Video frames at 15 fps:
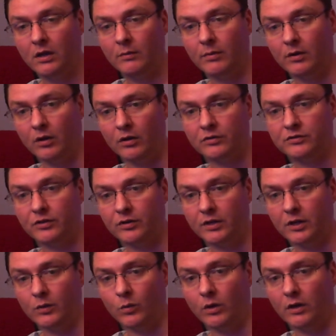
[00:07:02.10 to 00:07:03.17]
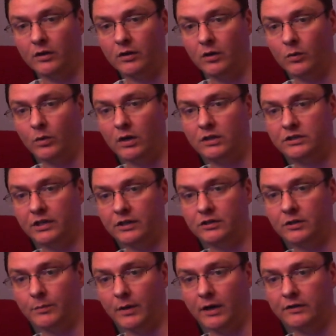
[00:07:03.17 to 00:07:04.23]
but also you want you don't want to change
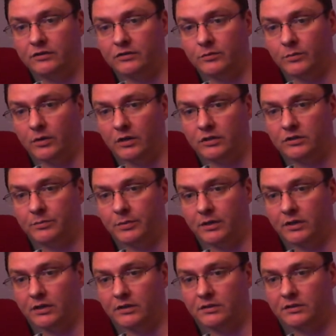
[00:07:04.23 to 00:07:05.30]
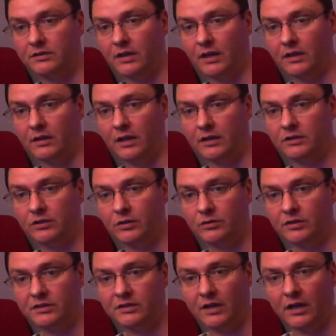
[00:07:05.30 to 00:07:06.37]
your mind too much, because that, that shows
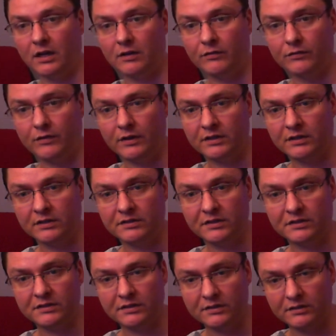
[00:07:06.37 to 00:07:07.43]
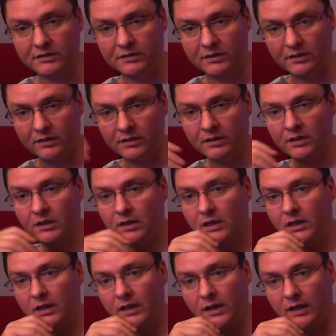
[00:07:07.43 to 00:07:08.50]
a sign of inconsistency, and
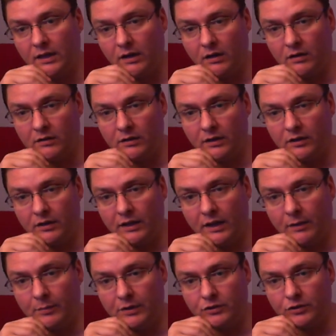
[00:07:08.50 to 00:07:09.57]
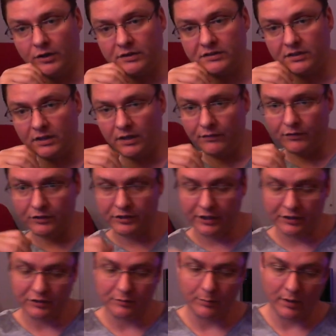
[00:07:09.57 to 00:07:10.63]
and un, and you can't be trusted if you
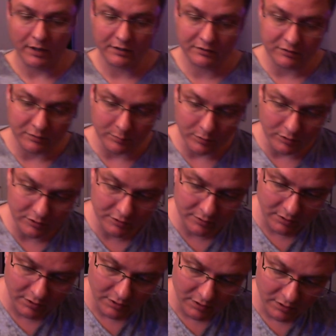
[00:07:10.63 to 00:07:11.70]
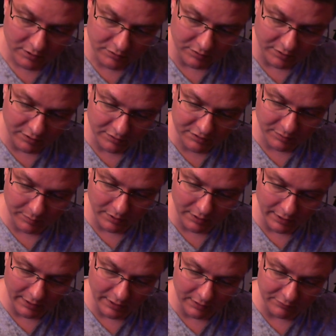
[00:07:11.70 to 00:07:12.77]
change your mind so much. So these are some of the
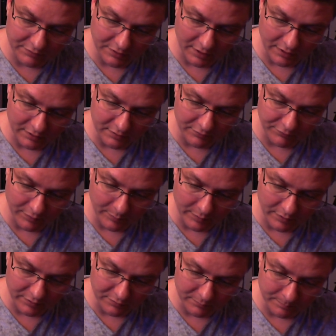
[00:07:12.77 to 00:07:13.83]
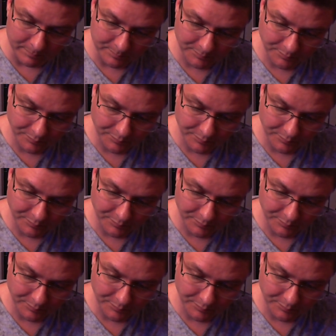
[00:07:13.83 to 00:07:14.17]
negative sides of feminism.